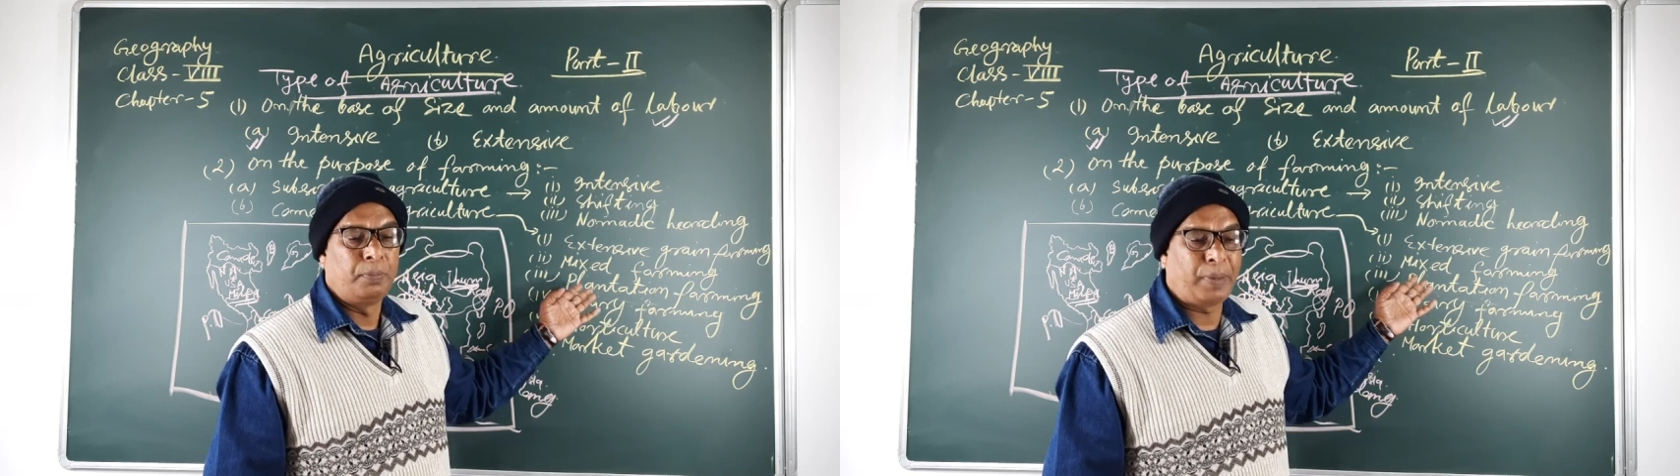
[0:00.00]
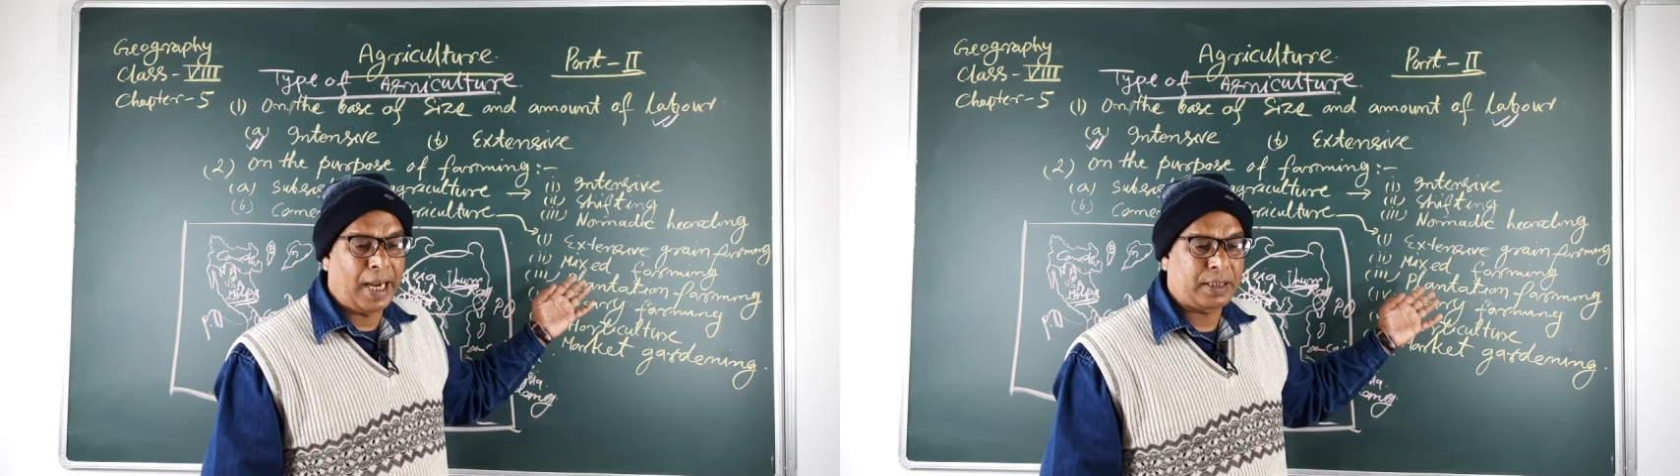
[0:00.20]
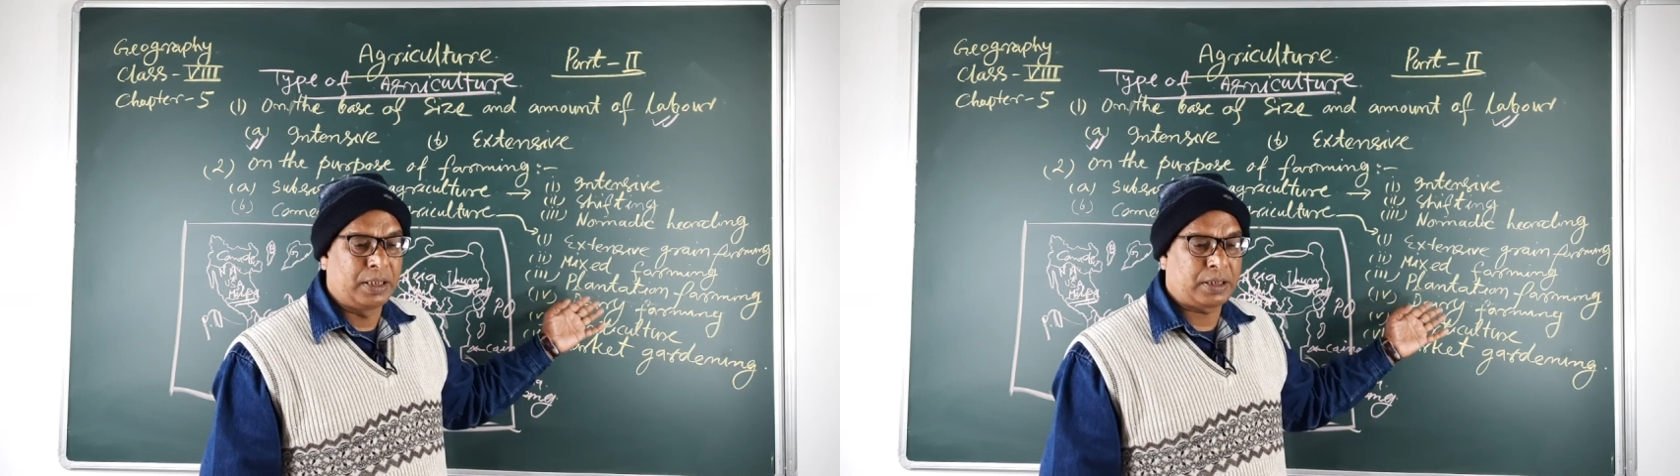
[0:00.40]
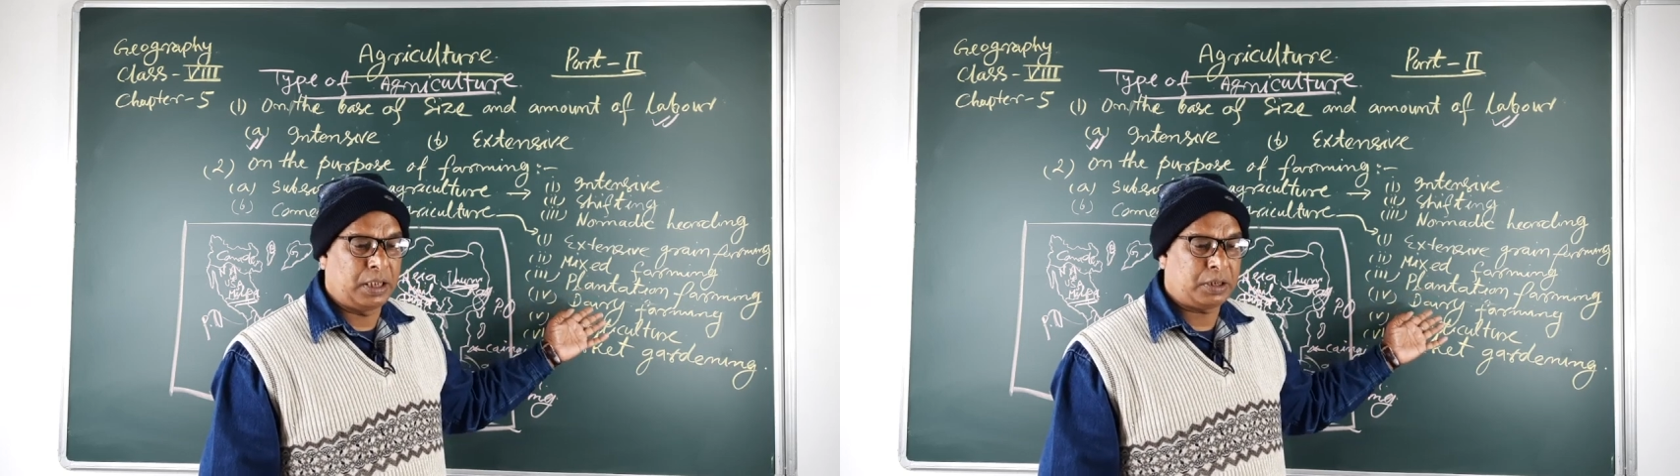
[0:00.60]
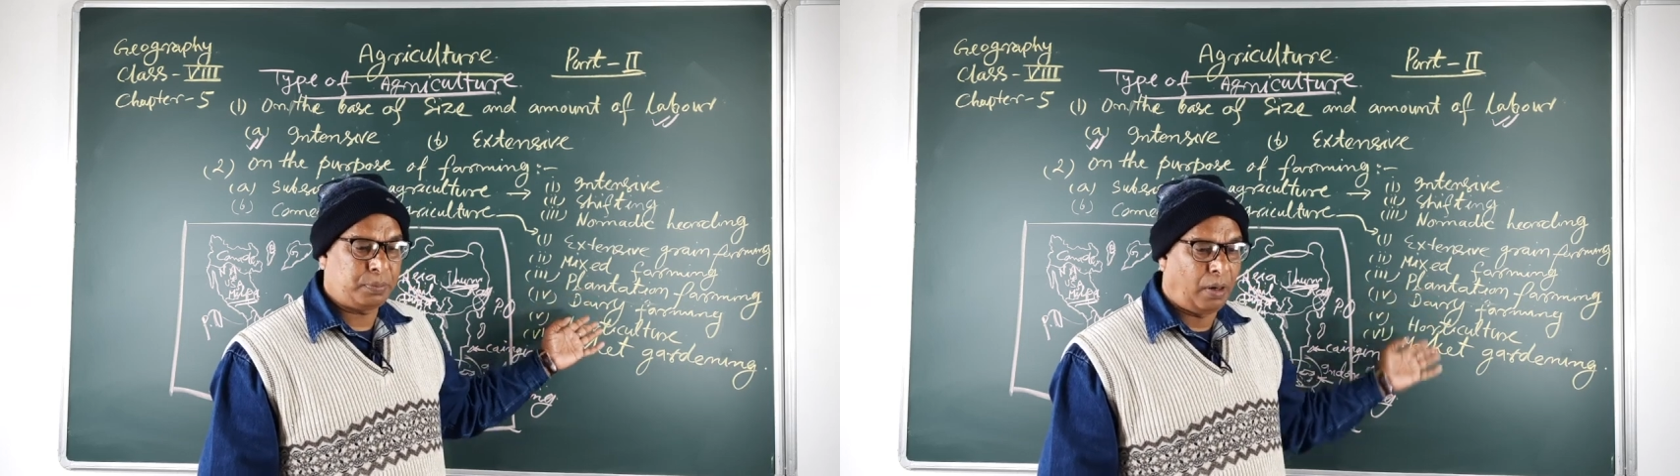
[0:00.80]

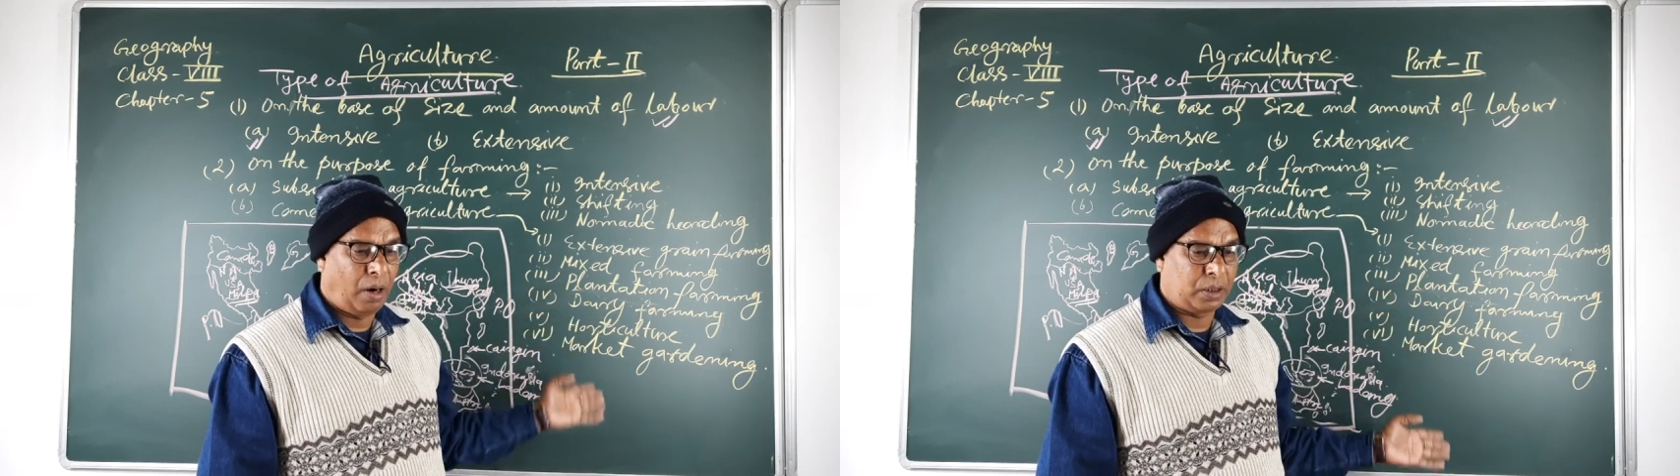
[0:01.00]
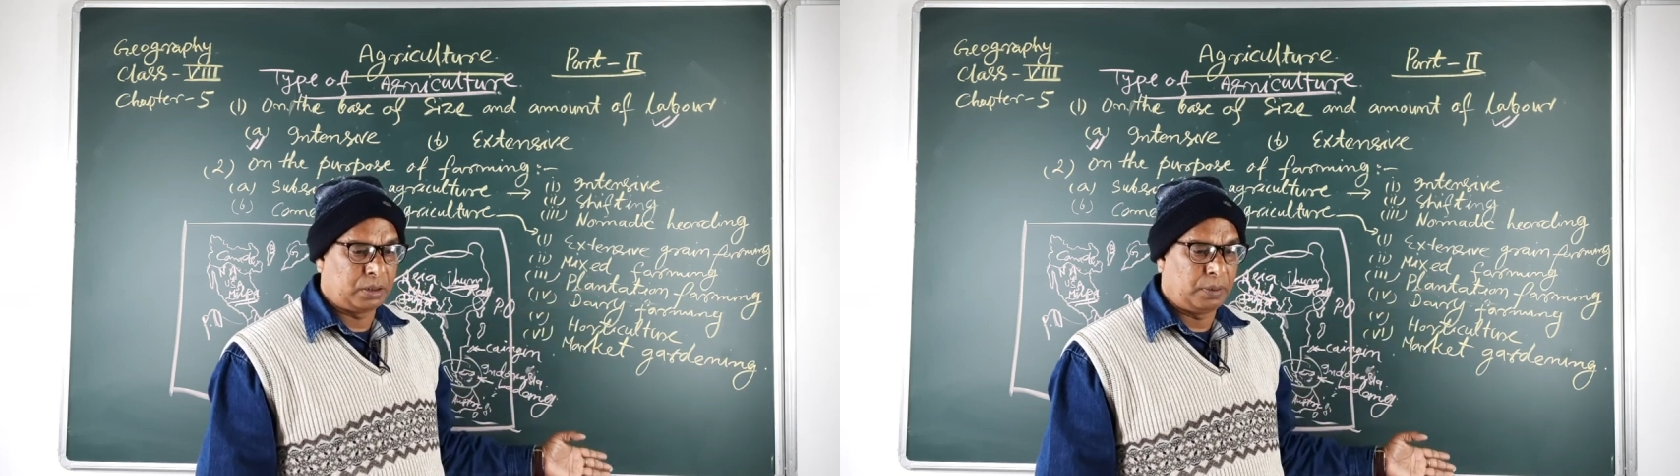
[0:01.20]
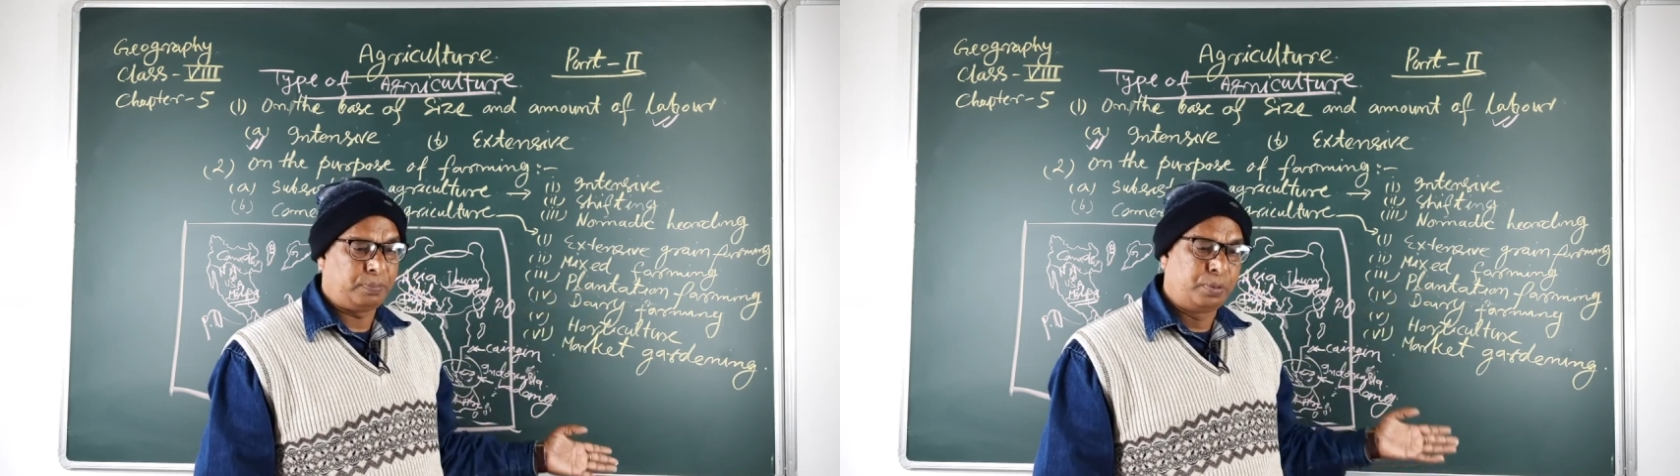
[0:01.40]
practices for the